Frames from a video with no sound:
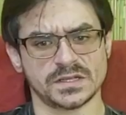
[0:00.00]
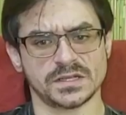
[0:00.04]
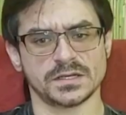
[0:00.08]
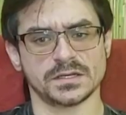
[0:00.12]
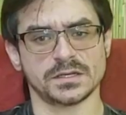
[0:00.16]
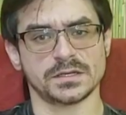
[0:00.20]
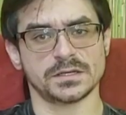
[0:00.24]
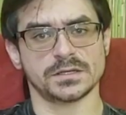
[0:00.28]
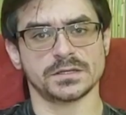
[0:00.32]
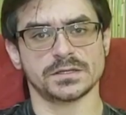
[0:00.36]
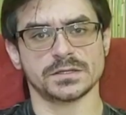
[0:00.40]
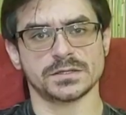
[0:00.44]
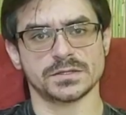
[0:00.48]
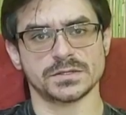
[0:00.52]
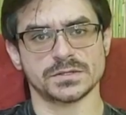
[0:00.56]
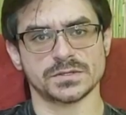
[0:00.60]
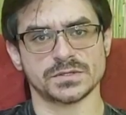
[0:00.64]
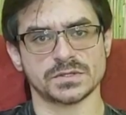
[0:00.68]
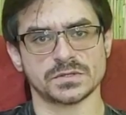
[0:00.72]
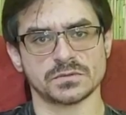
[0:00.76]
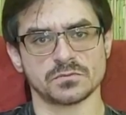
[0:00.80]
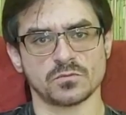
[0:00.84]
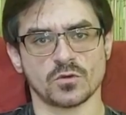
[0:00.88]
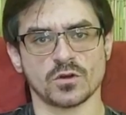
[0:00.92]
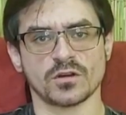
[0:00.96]

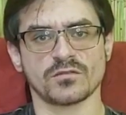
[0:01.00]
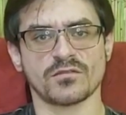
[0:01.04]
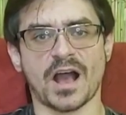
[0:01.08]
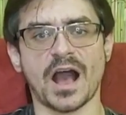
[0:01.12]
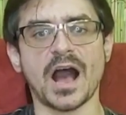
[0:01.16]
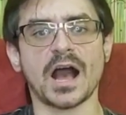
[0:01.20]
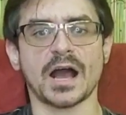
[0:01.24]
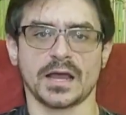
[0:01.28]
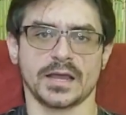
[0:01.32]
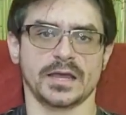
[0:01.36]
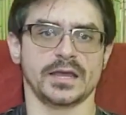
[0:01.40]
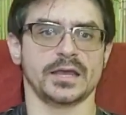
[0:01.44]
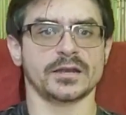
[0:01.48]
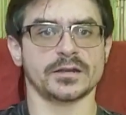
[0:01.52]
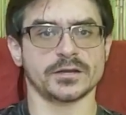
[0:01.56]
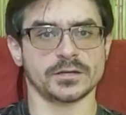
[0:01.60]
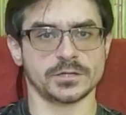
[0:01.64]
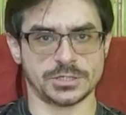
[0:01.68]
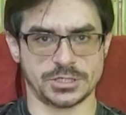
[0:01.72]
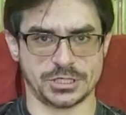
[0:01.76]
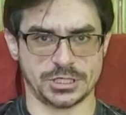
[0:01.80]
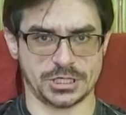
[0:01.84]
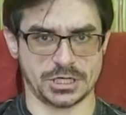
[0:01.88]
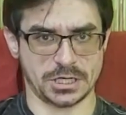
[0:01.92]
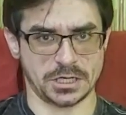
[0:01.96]
is more of a high
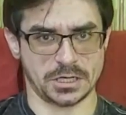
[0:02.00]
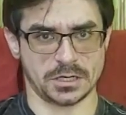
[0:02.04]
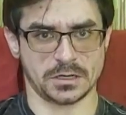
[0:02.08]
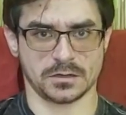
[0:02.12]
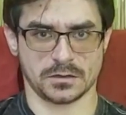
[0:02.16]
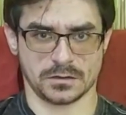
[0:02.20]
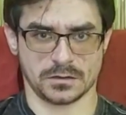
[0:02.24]
energy,